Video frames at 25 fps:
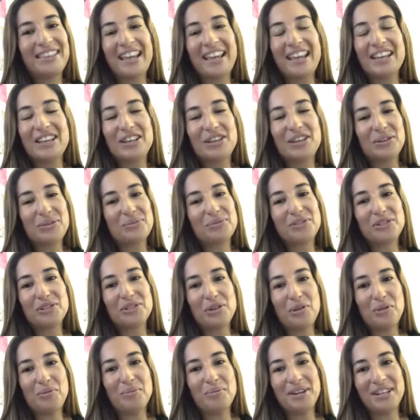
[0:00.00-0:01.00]
Thank you
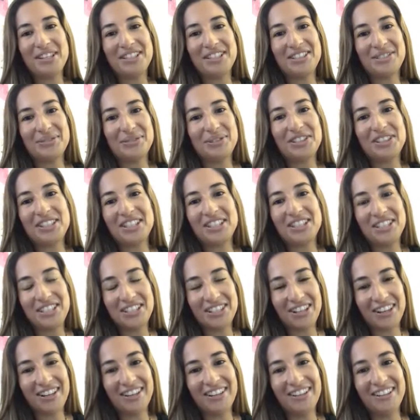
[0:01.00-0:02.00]
so much. It was such an
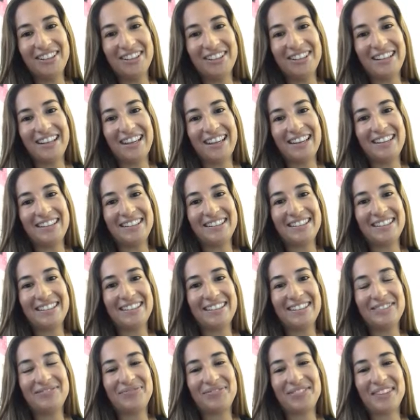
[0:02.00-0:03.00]
honor, and
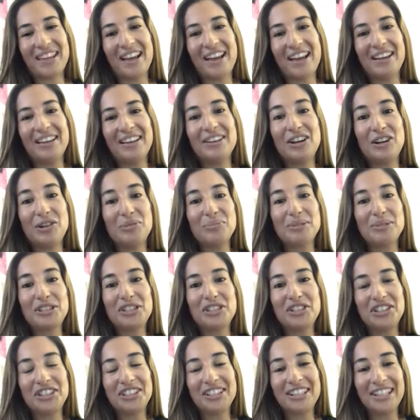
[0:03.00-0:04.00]
I'll be
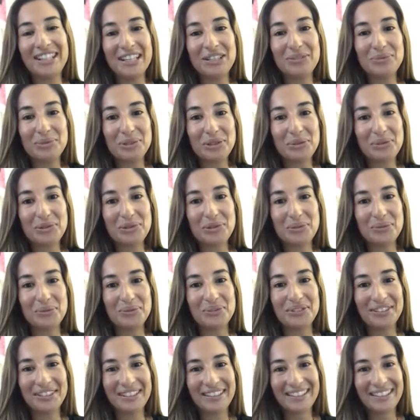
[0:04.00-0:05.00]
sure to connect with you soon.